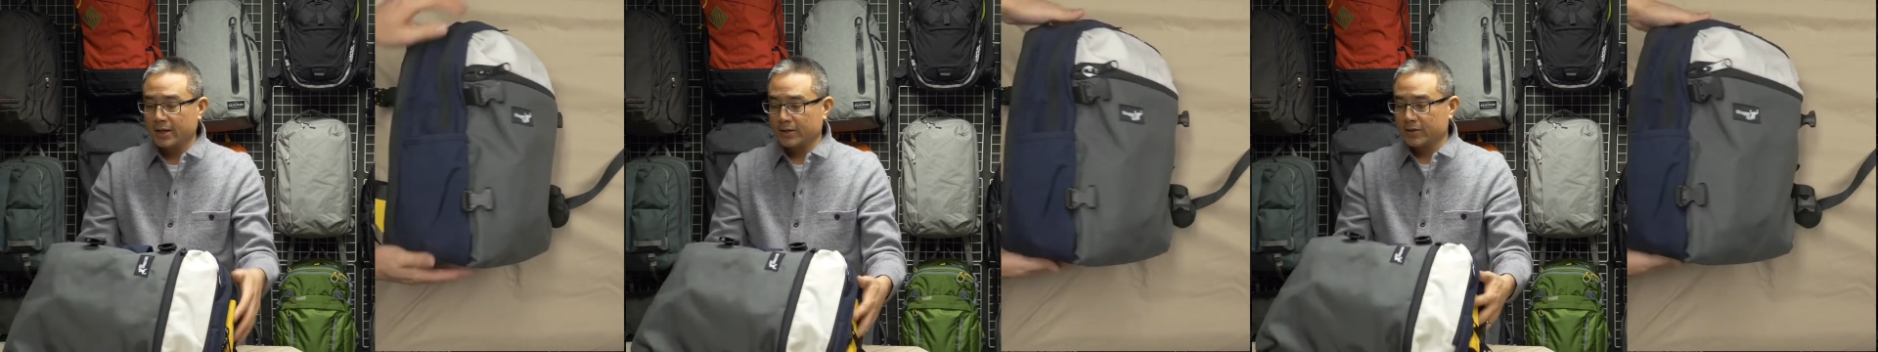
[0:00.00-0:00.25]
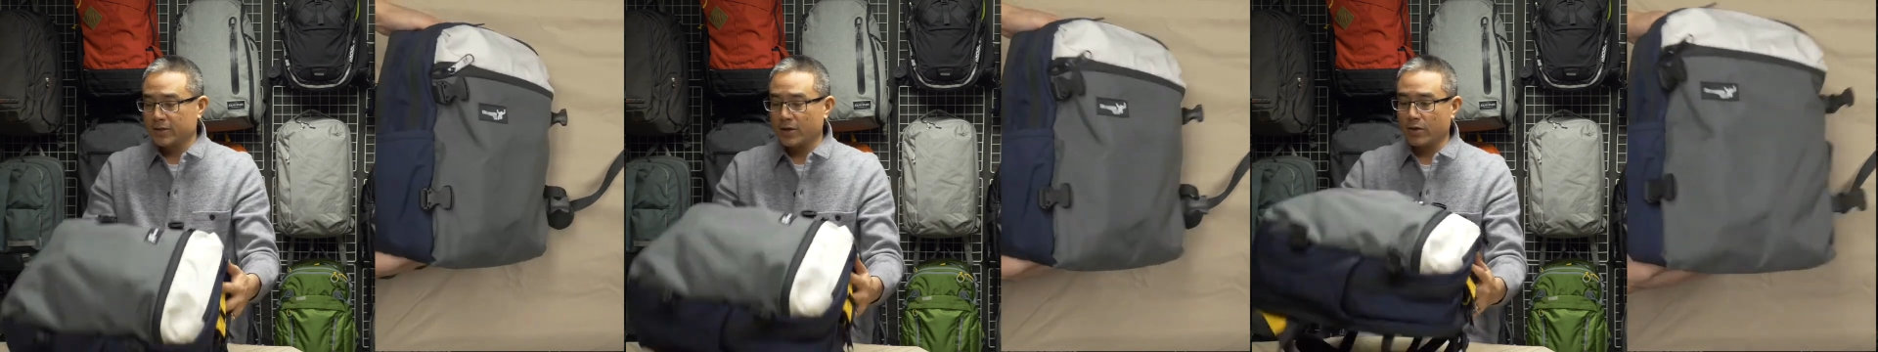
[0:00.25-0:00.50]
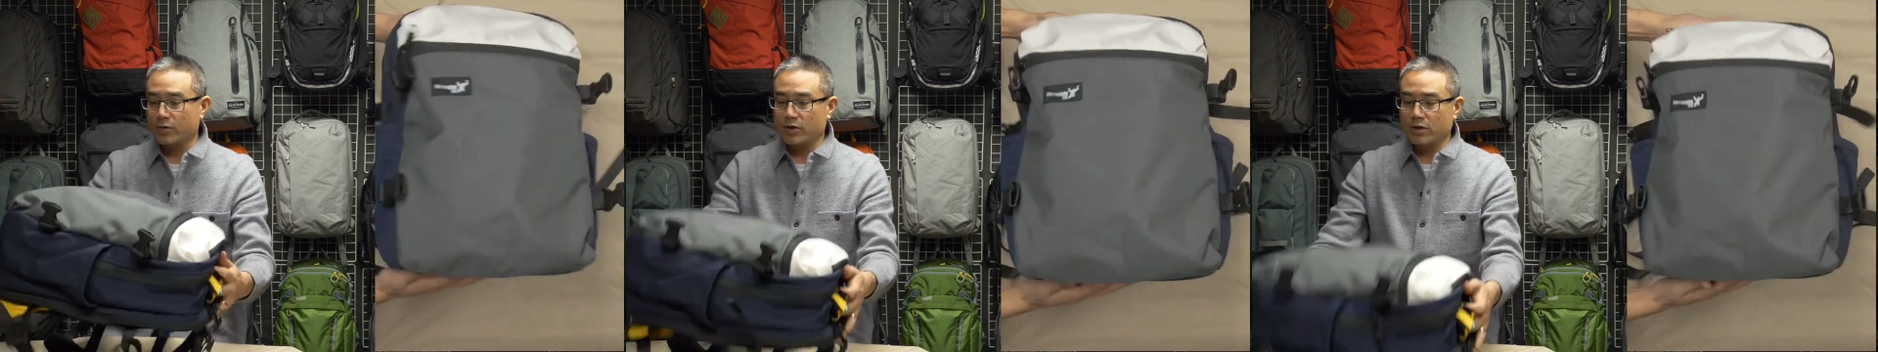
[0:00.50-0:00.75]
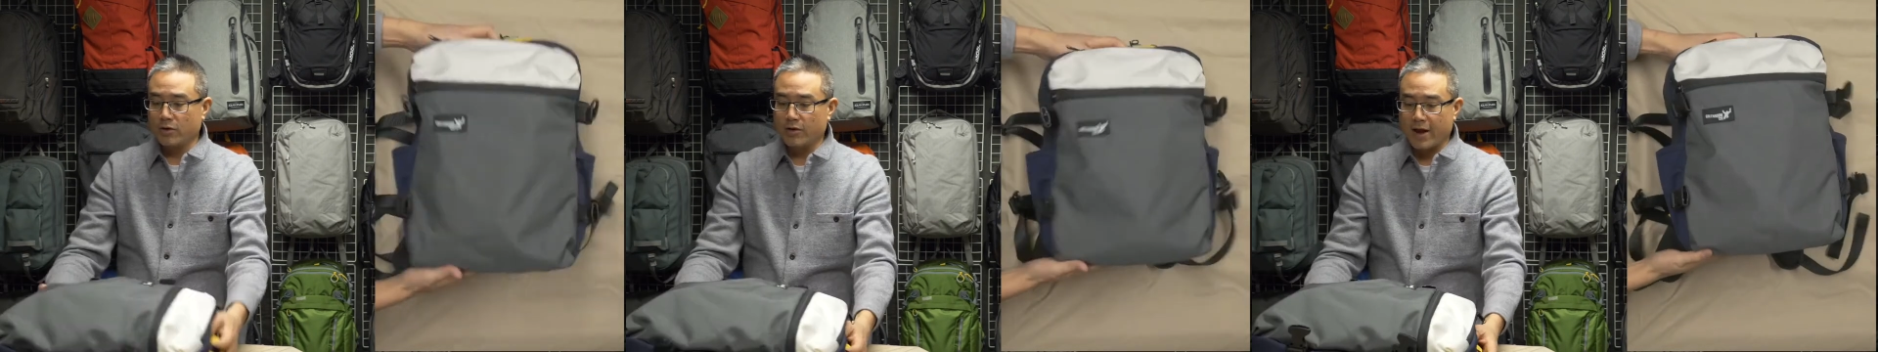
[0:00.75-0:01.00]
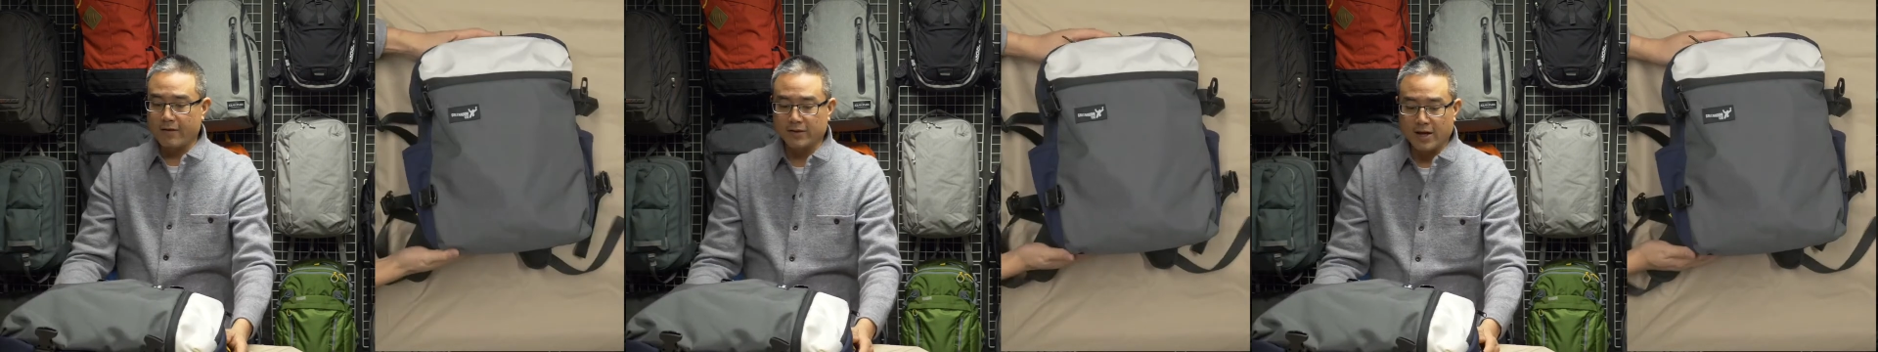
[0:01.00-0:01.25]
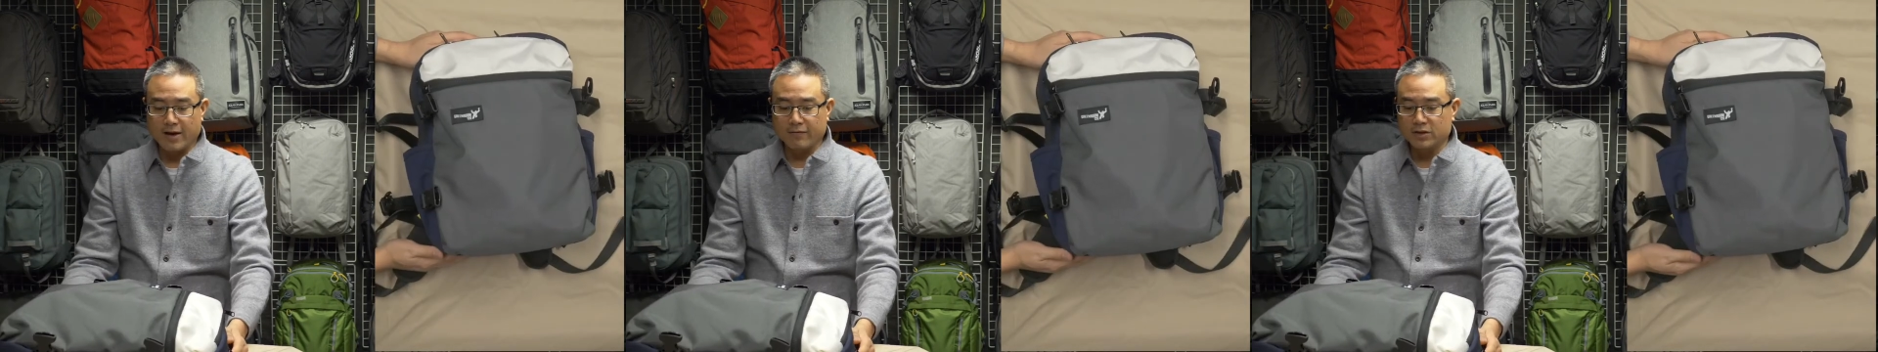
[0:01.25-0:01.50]
So you don't have
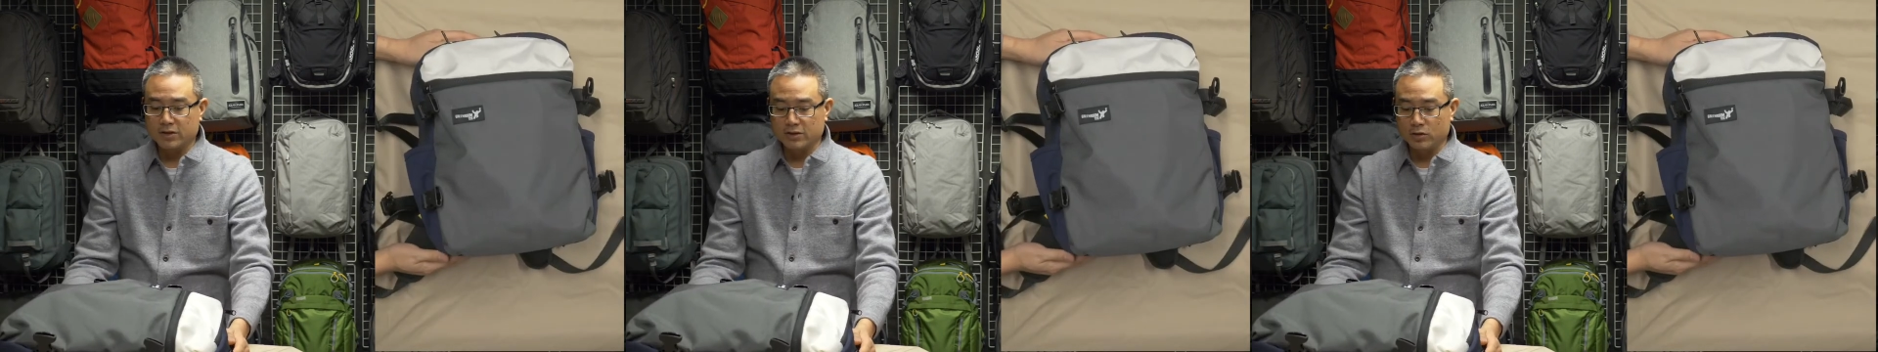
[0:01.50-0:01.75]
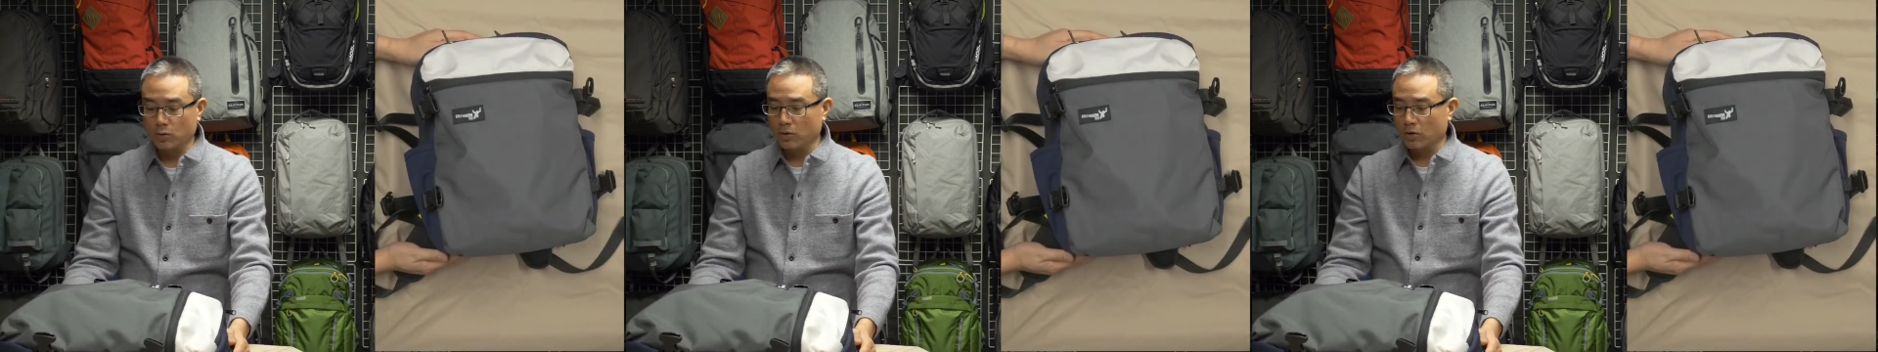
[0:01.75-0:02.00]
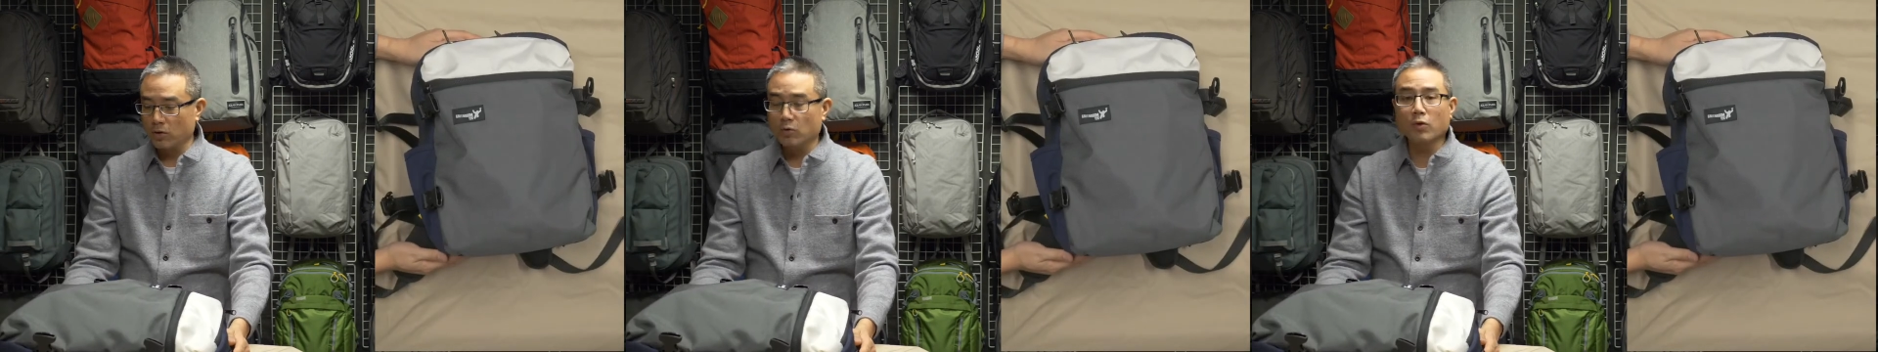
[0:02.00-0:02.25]
to have dual